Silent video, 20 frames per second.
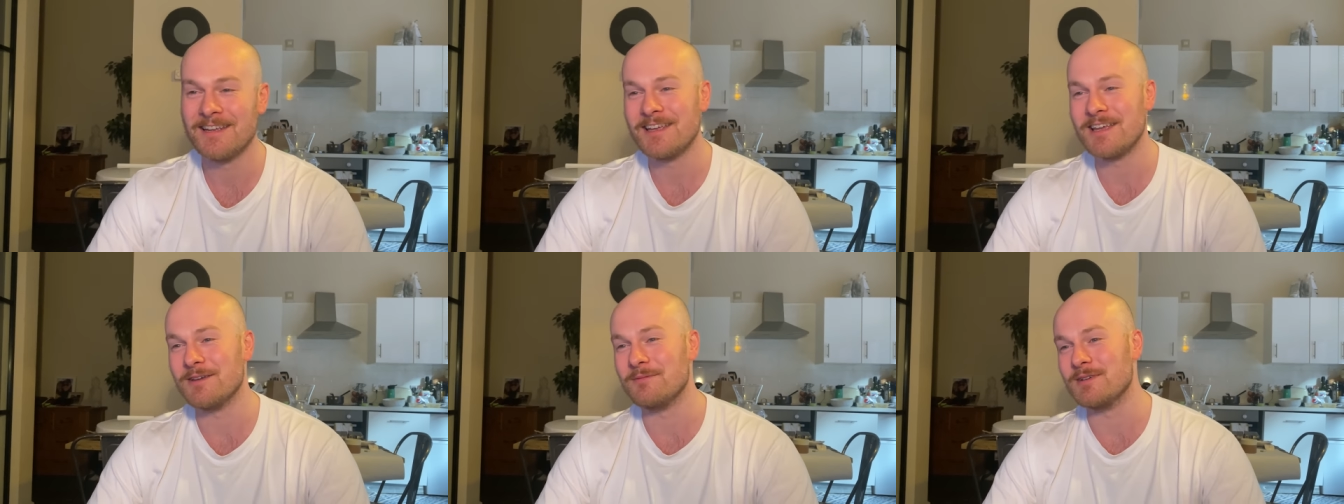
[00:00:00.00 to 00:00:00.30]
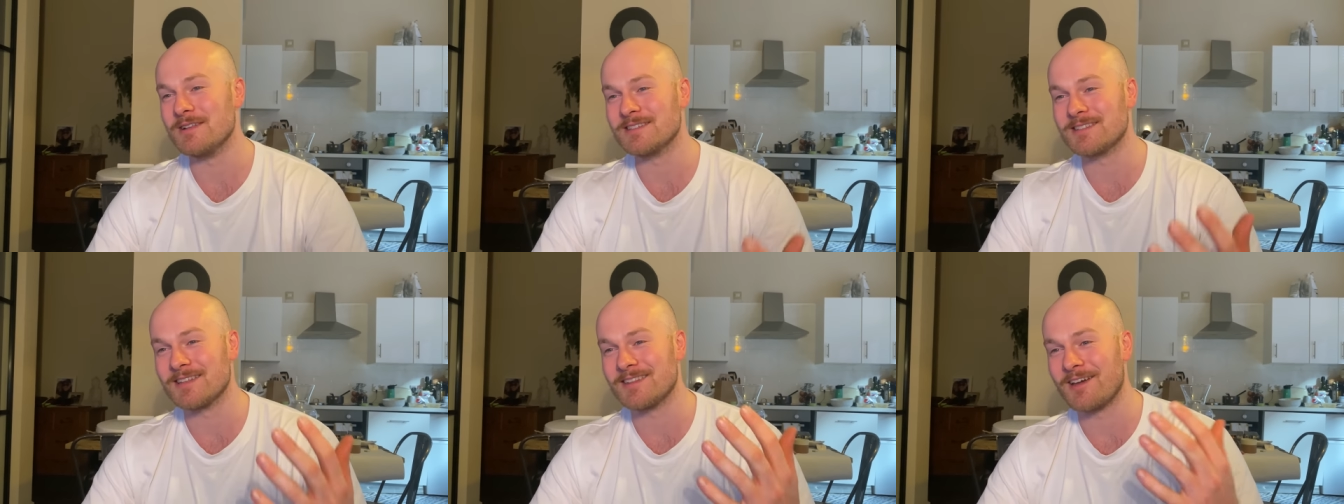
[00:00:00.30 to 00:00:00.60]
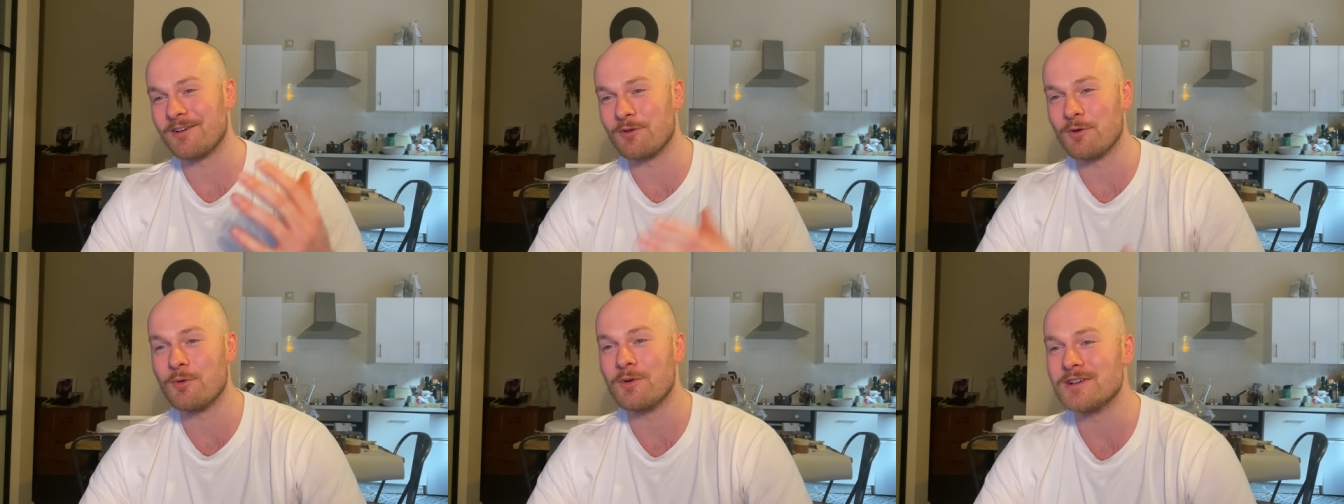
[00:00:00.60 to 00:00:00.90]
It means that
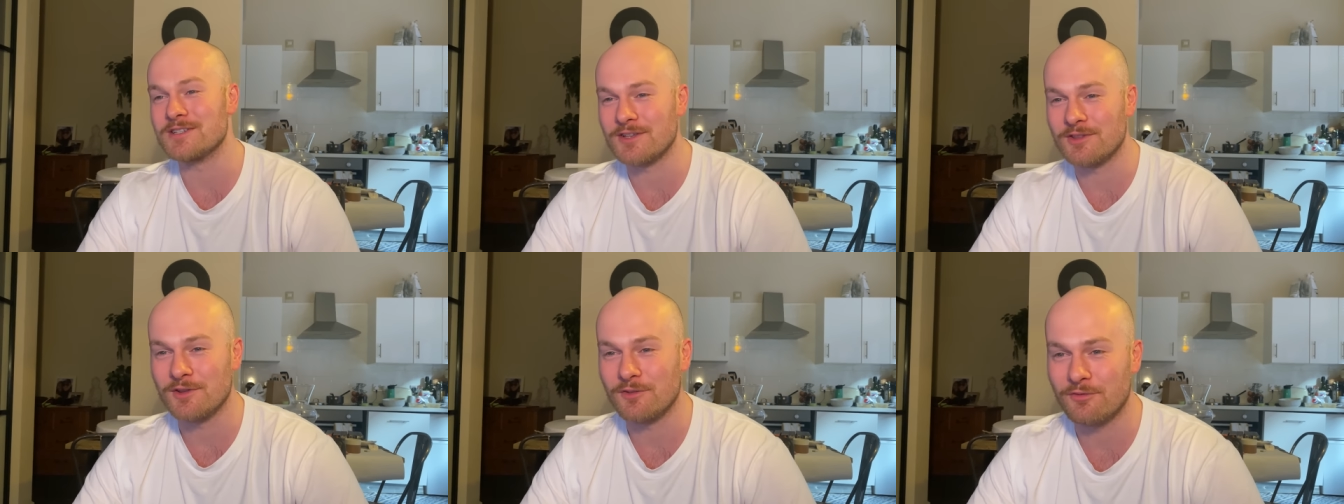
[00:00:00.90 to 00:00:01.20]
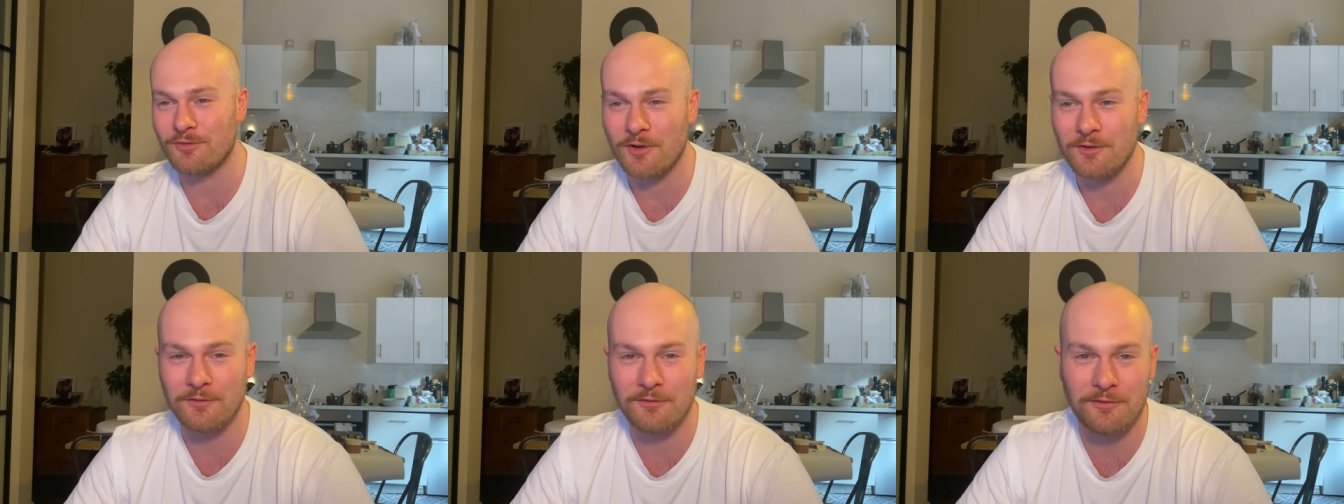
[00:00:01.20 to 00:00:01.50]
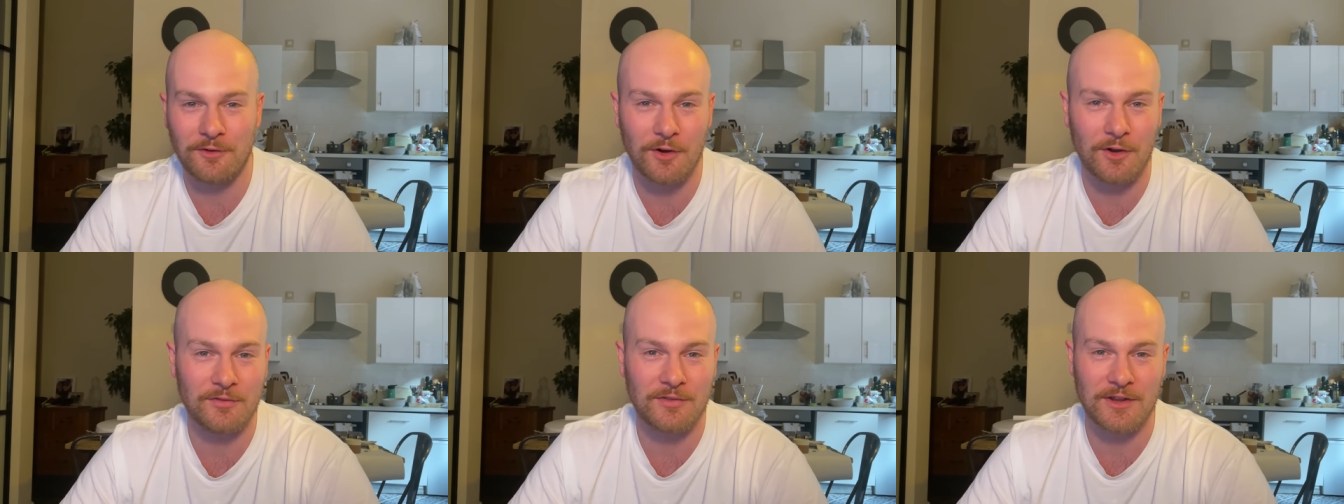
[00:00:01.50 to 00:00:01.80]
they're always on the front
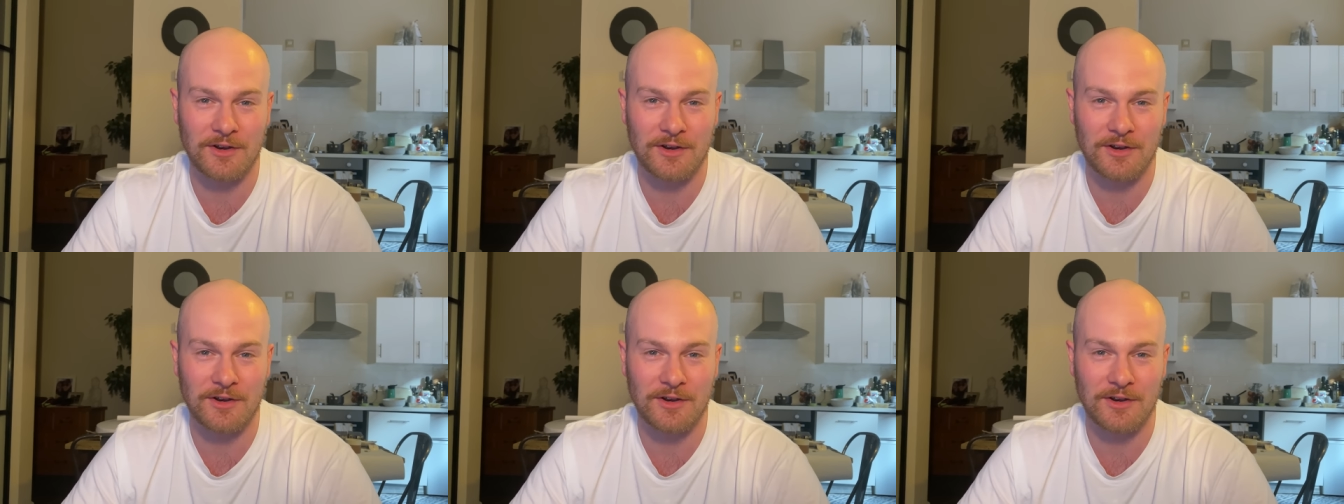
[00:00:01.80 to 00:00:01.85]
foot.